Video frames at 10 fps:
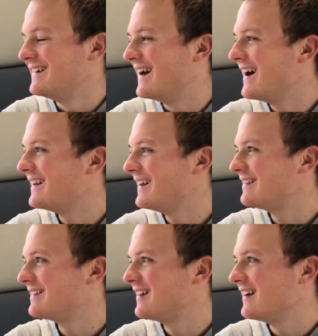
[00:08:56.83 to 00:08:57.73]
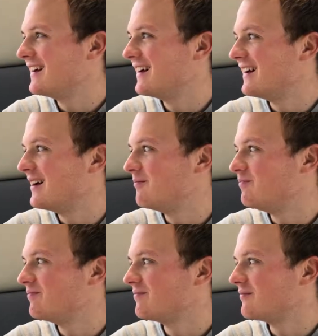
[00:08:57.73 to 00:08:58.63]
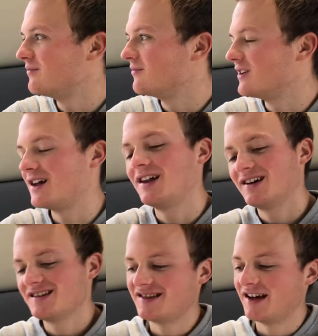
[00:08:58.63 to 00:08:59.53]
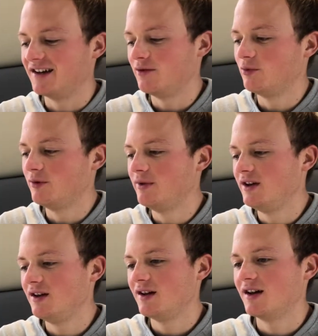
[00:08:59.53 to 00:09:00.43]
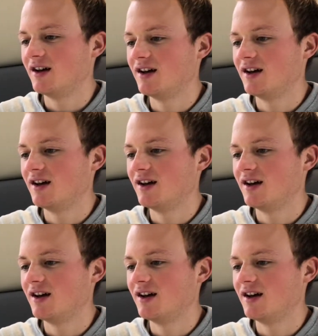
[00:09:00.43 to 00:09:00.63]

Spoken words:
Yeah, that. Like I said, it would be.